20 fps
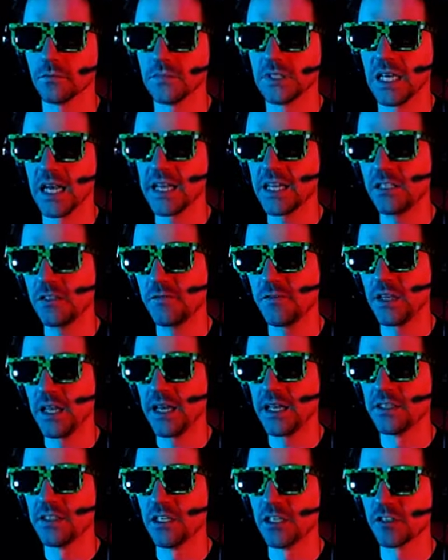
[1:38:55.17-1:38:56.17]
I guess
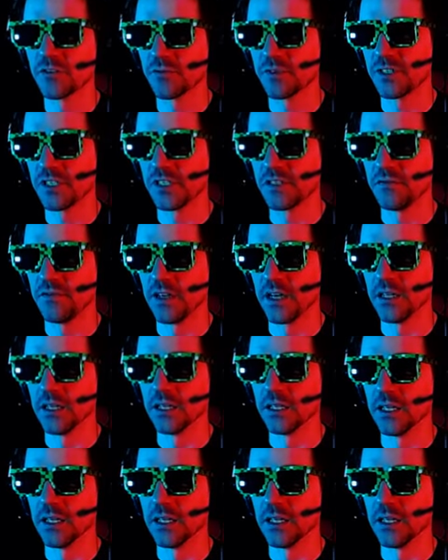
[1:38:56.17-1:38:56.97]
flying does resist fighting,